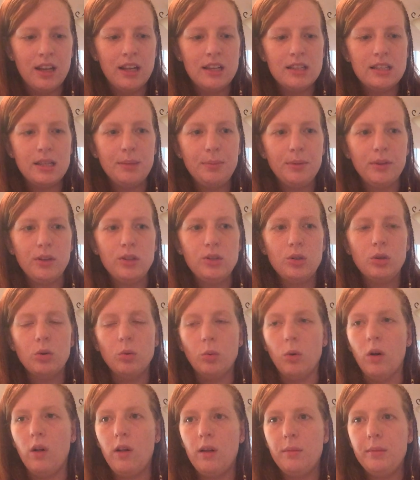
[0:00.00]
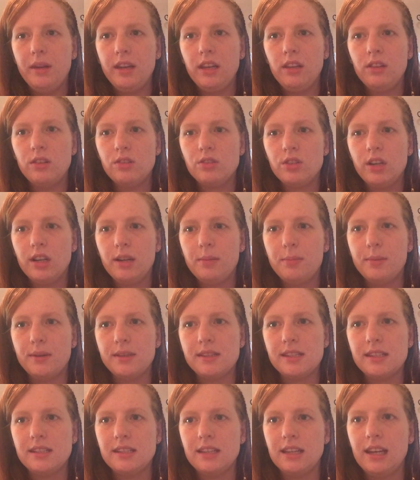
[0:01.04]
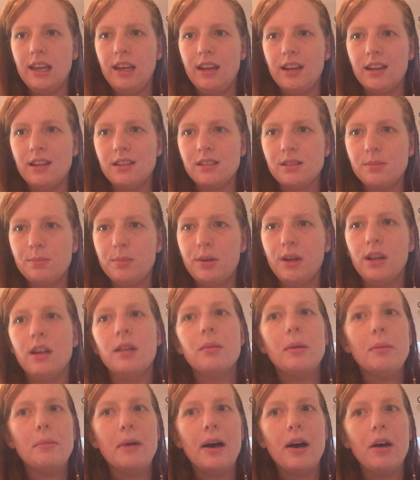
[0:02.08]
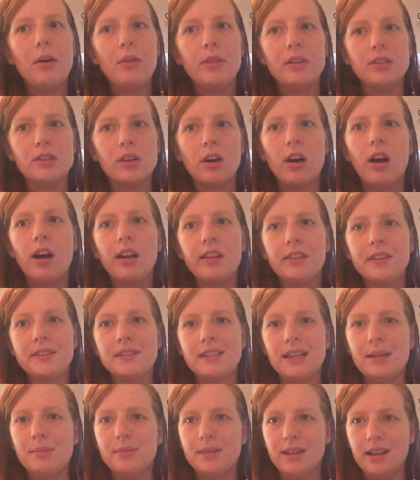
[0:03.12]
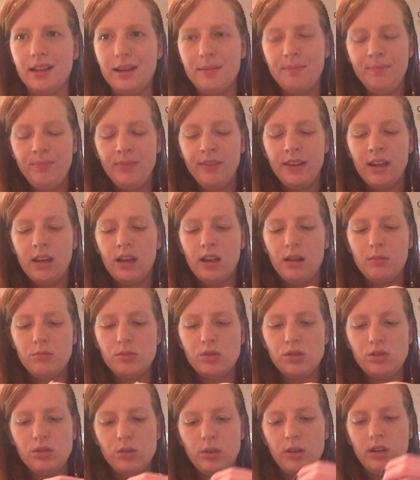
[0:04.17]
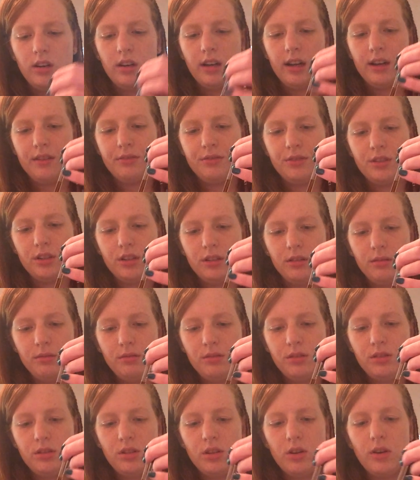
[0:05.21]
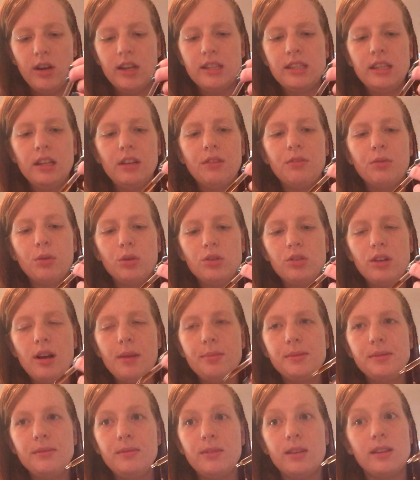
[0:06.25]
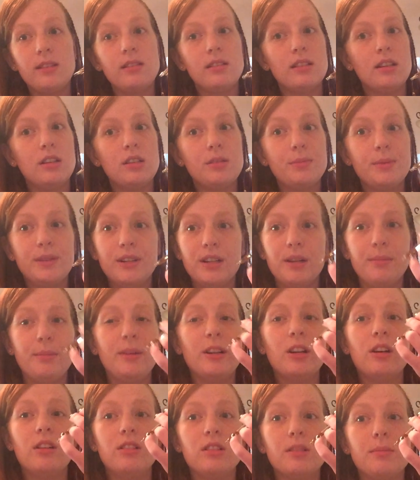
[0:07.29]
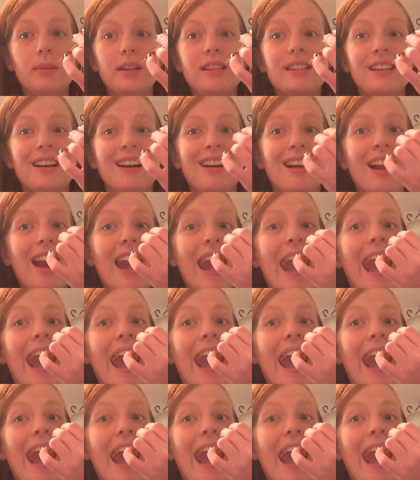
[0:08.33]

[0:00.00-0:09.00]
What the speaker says: typically do it while I'm making the drink, but since I can't put it in my mouth and talk at the same time, I'm just doing it after. So I take 4 drops of this and I just put it under my tongue.